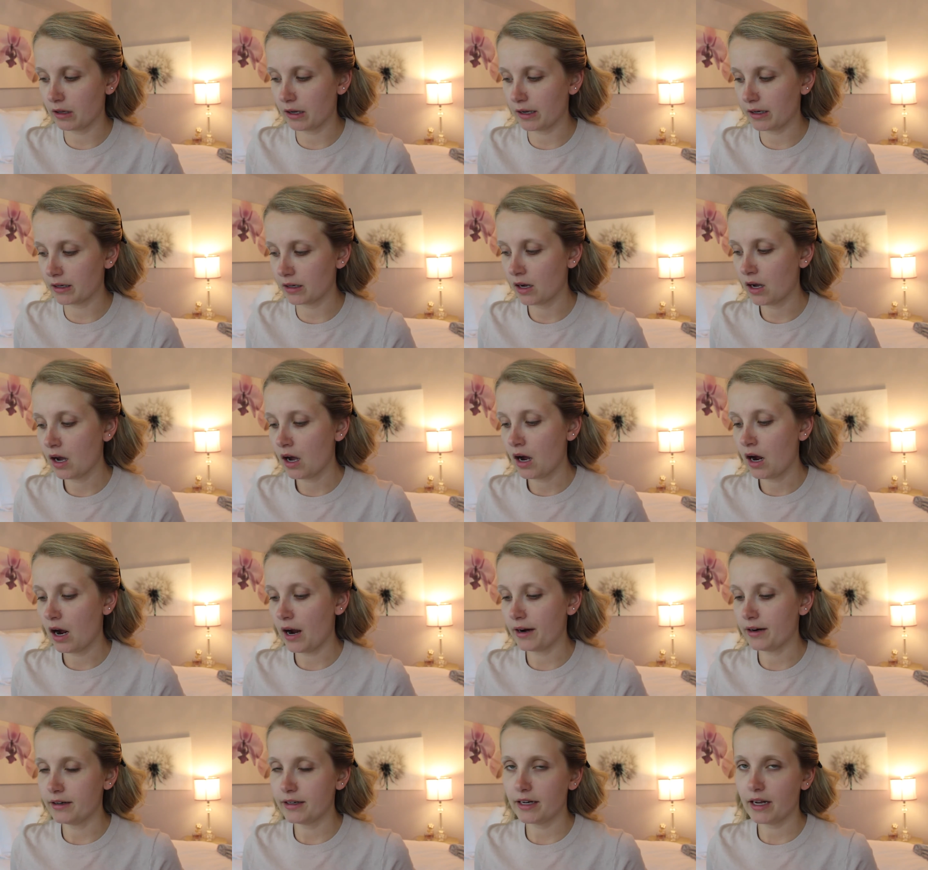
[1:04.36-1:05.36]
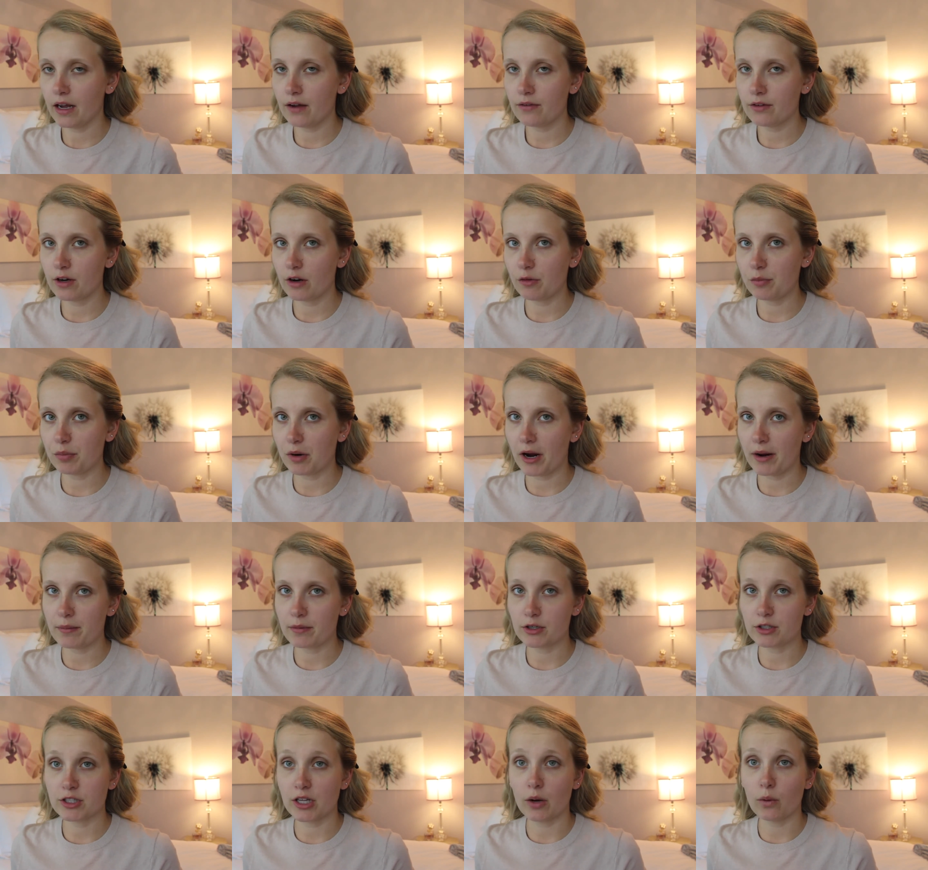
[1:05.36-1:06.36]
like I already have enough
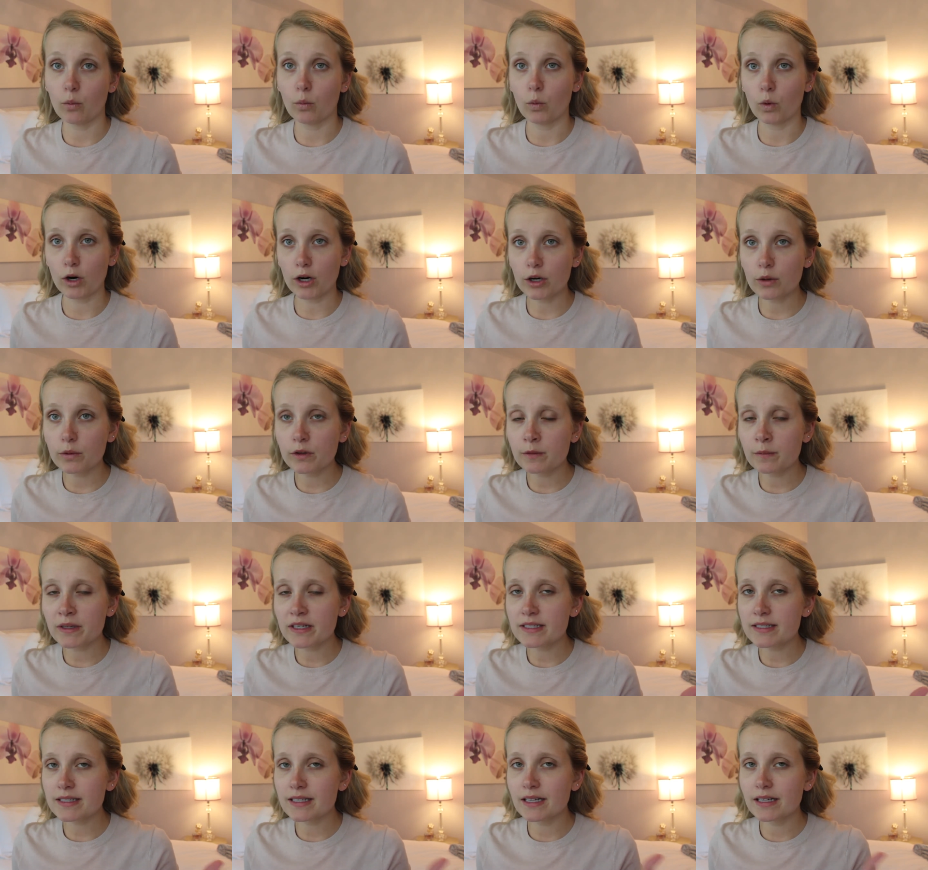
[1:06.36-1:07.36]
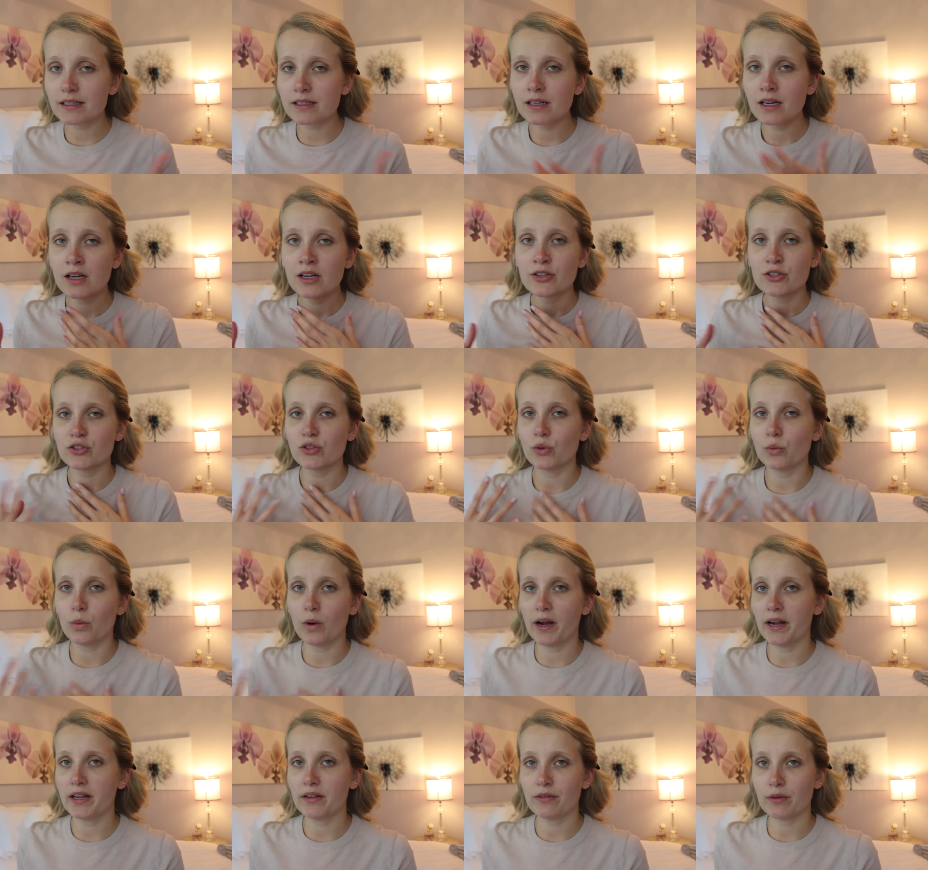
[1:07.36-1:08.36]
primers that work with my skin, so
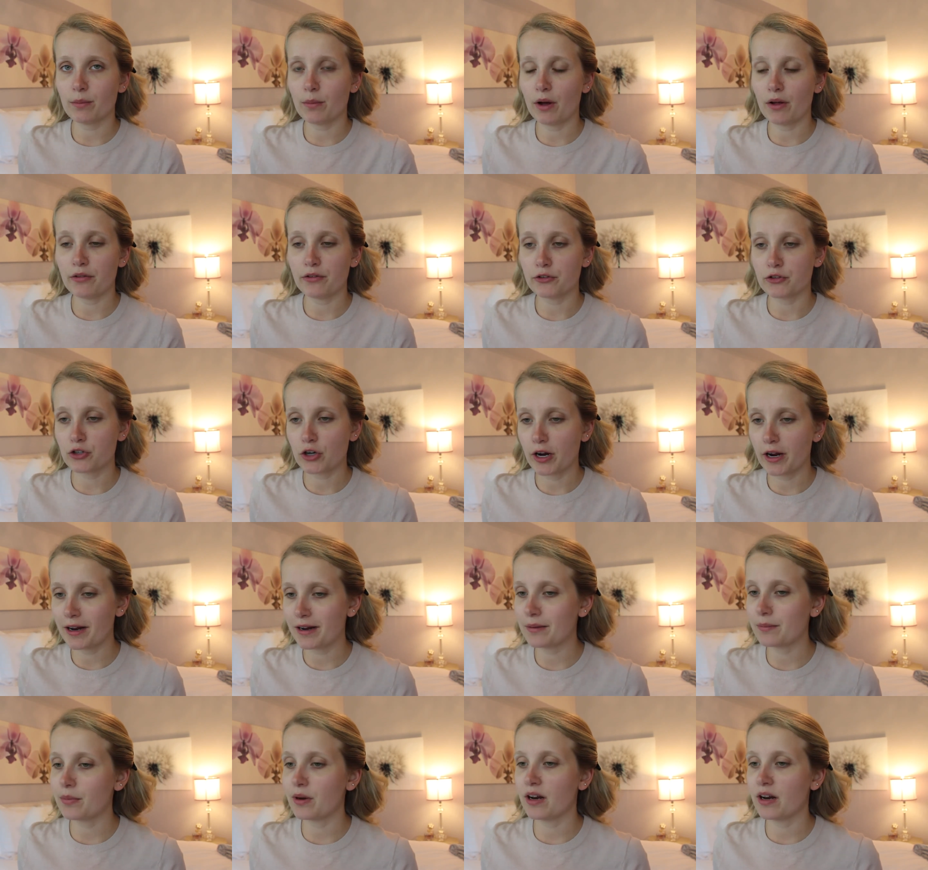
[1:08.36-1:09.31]
why even bother trying?